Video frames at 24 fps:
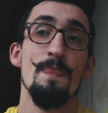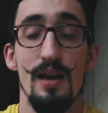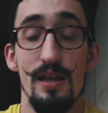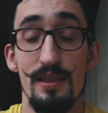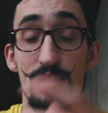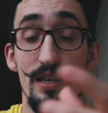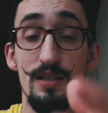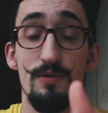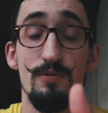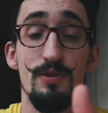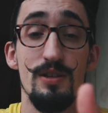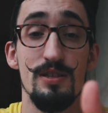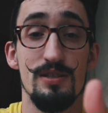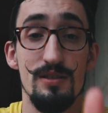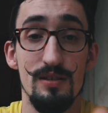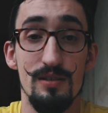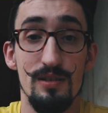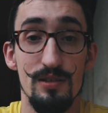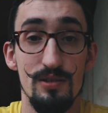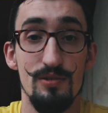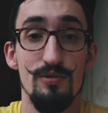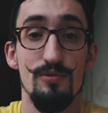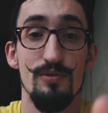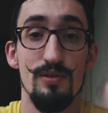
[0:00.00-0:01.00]
And that's what I
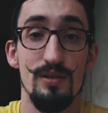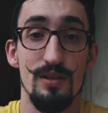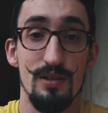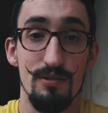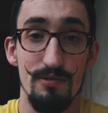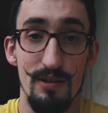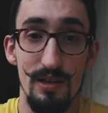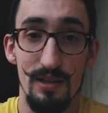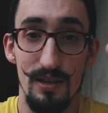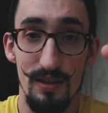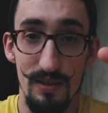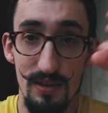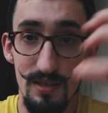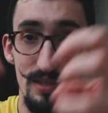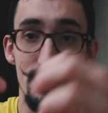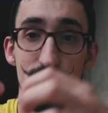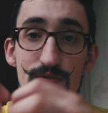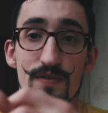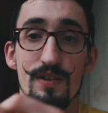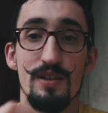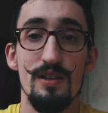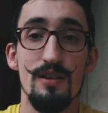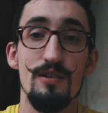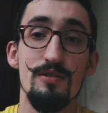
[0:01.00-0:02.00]
started doing, creating
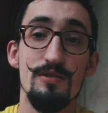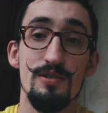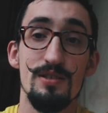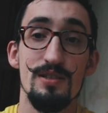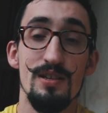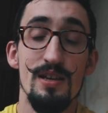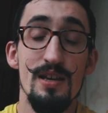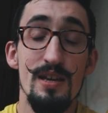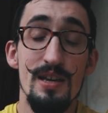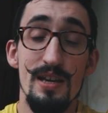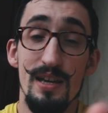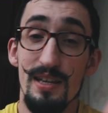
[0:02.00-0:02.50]
these videos.